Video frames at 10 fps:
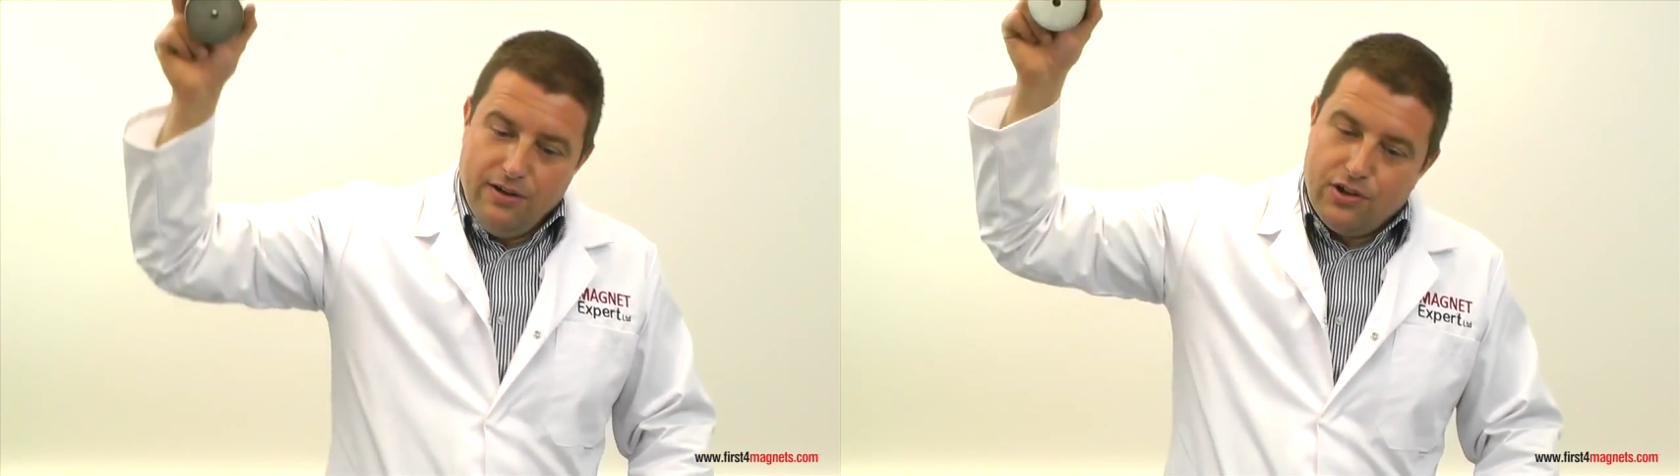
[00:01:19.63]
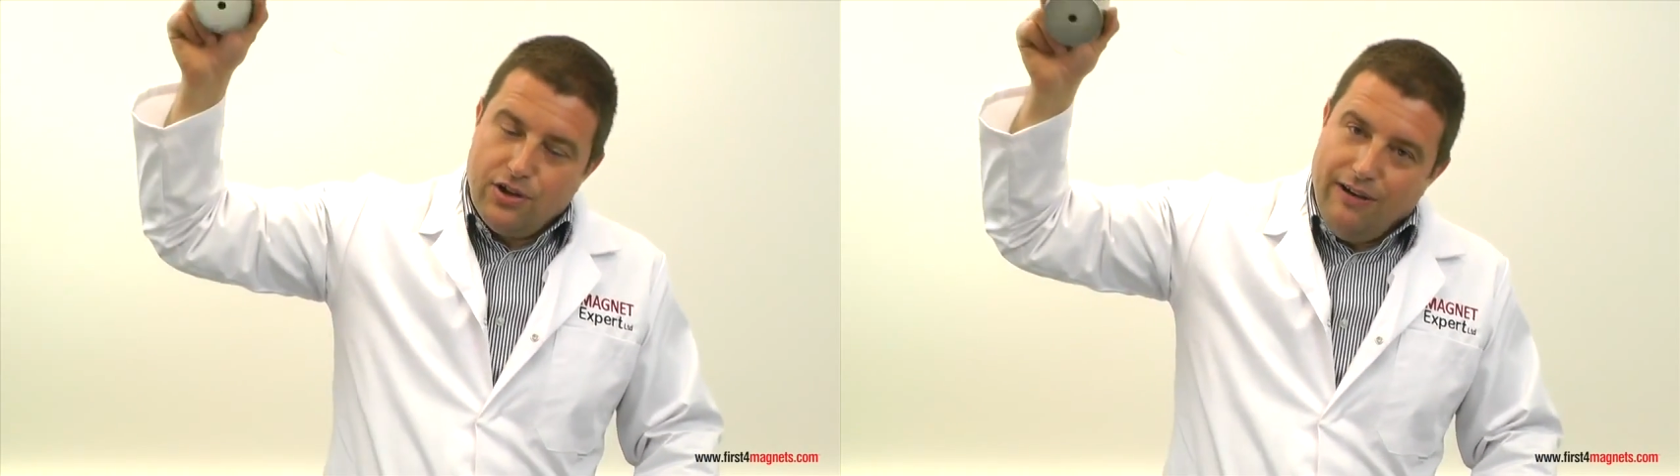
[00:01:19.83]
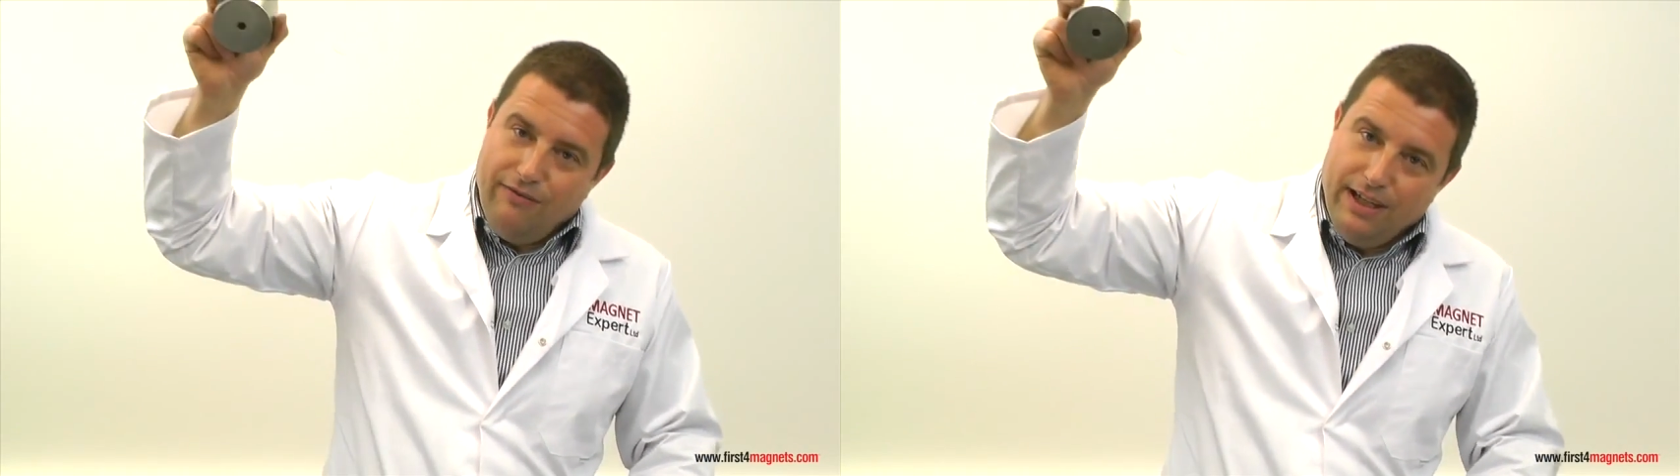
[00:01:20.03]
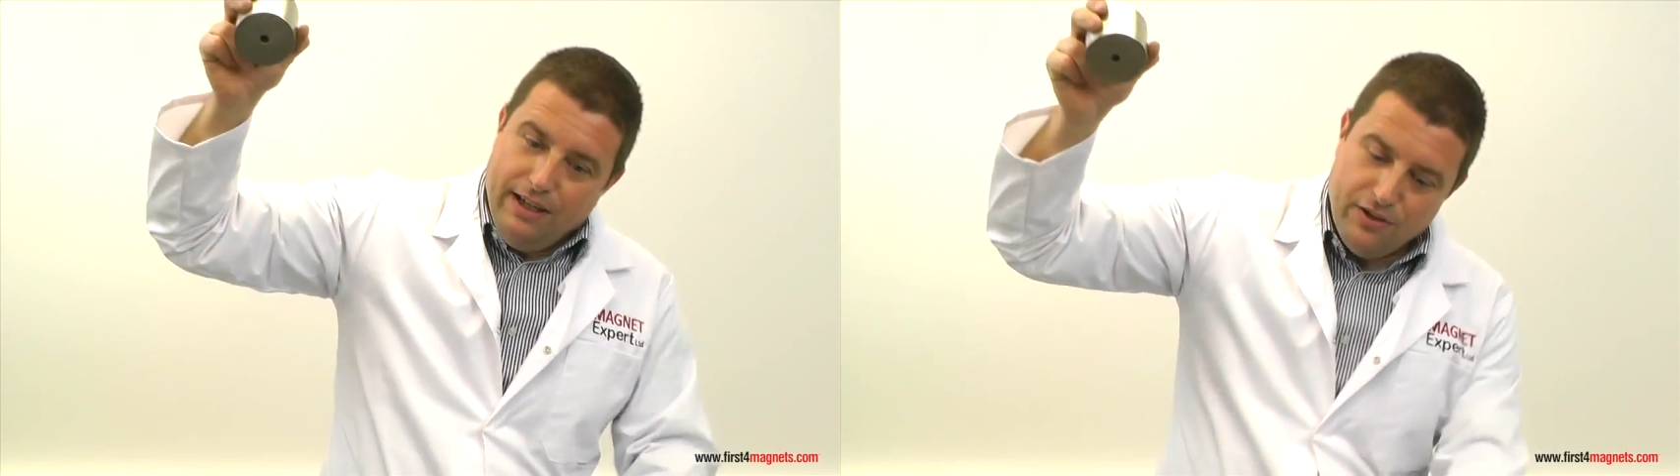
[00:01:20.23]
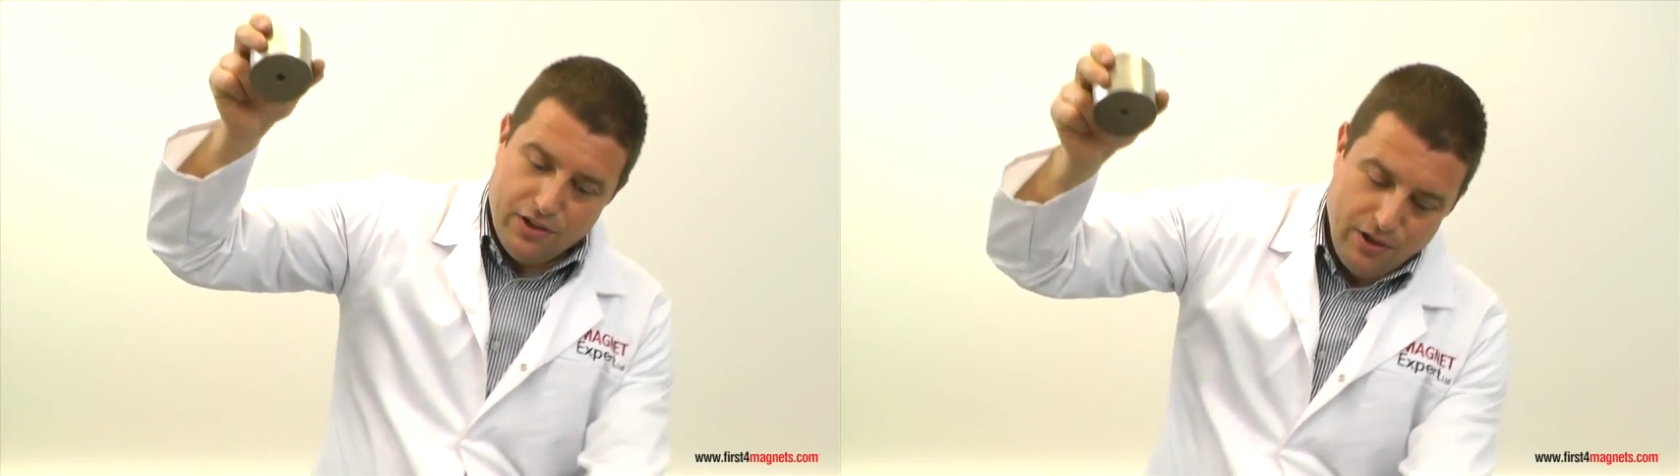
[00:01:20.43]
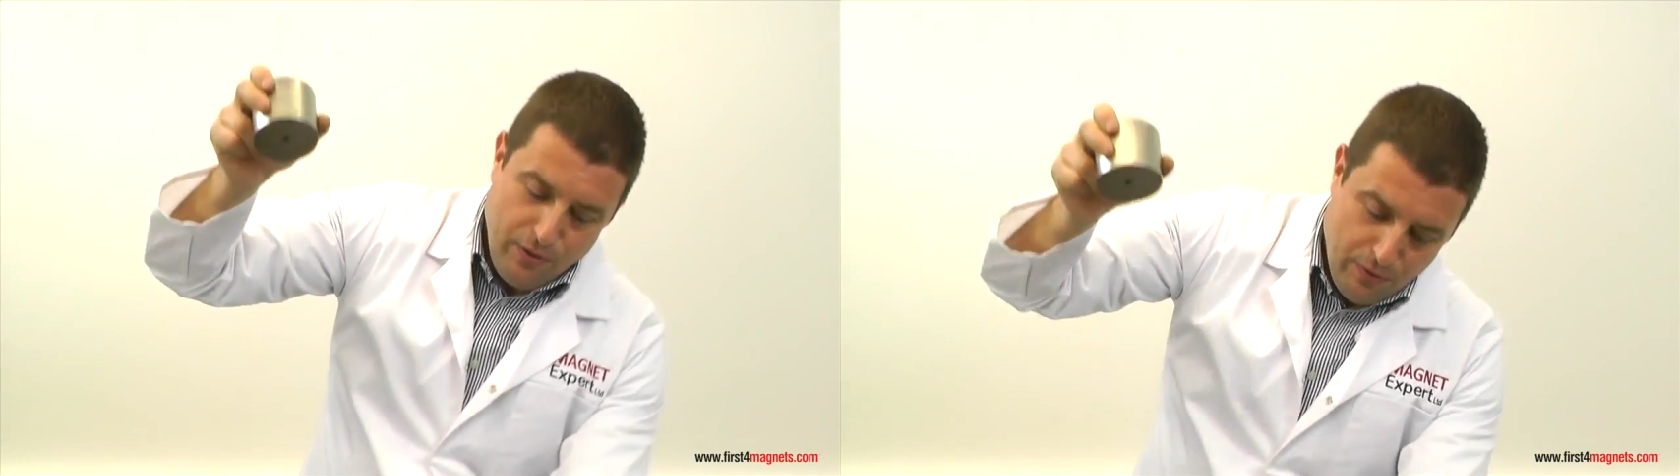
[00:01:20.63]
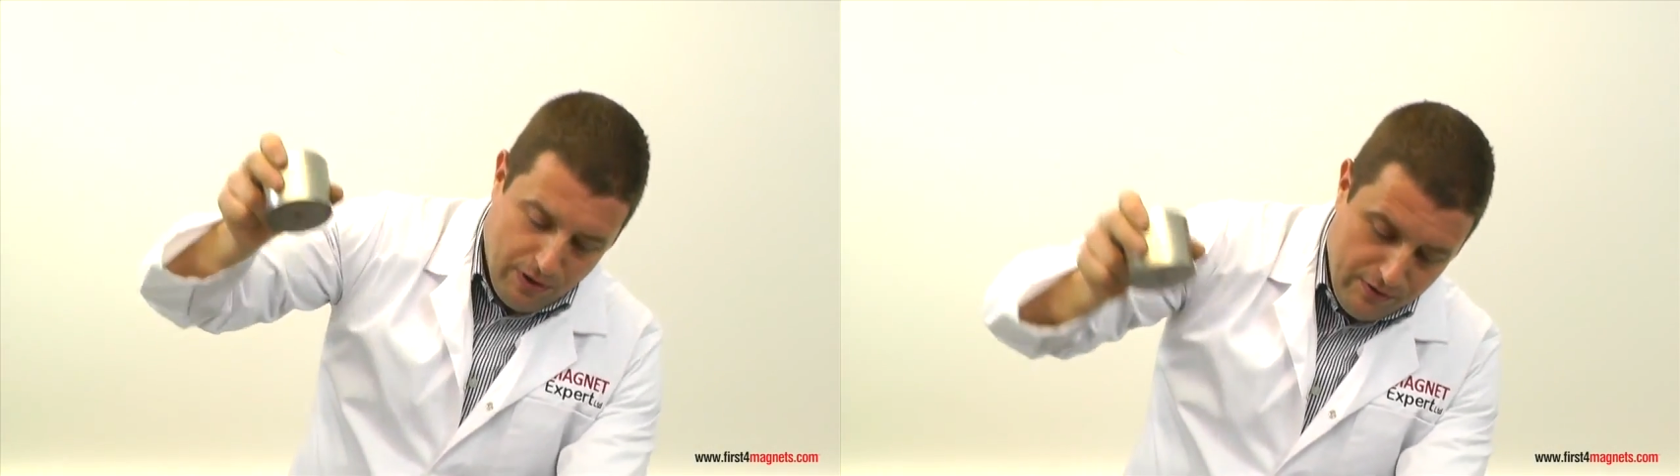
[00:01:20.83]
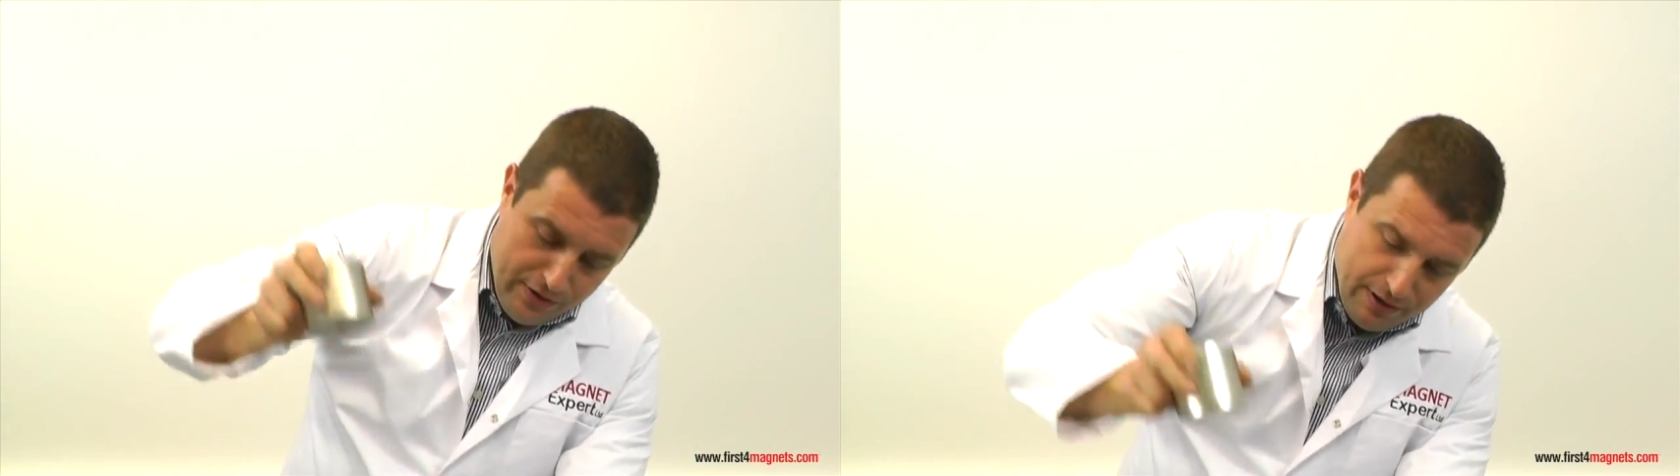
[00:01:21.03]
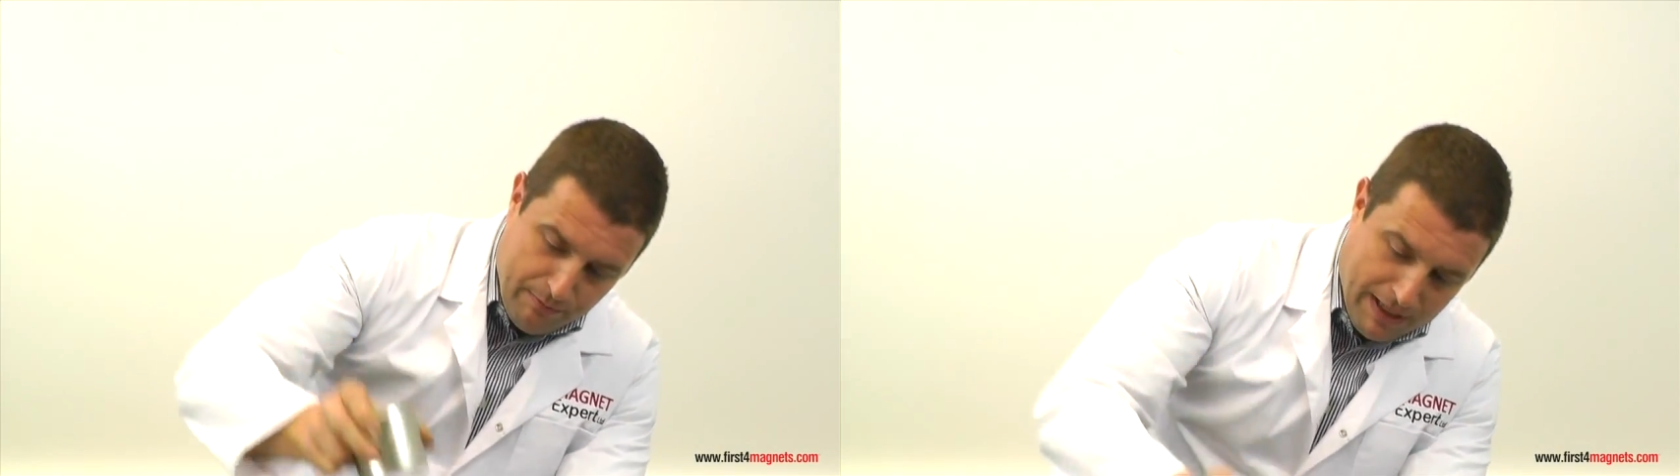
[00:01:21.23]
travelling at 200